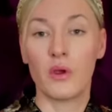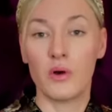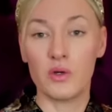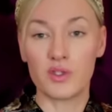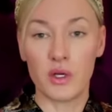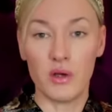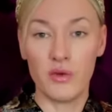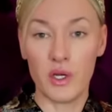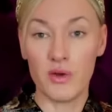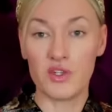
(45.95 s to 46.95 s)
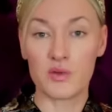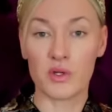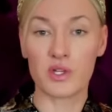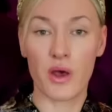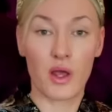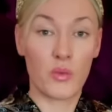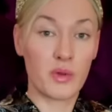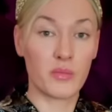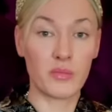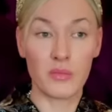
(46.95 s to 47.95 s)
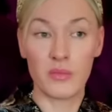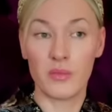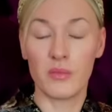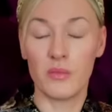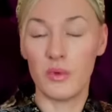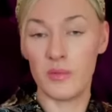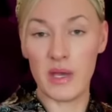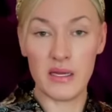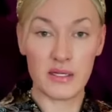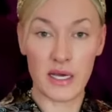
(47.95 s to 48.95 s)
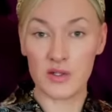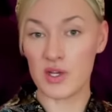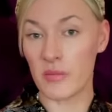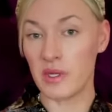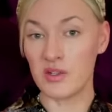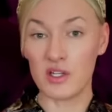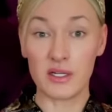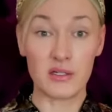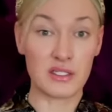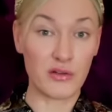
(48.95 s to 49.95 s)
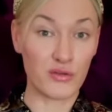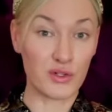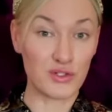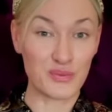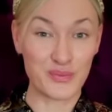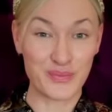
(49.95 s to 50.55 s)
Also, have you noticed what's going on with, with me, dear? Something's a little different.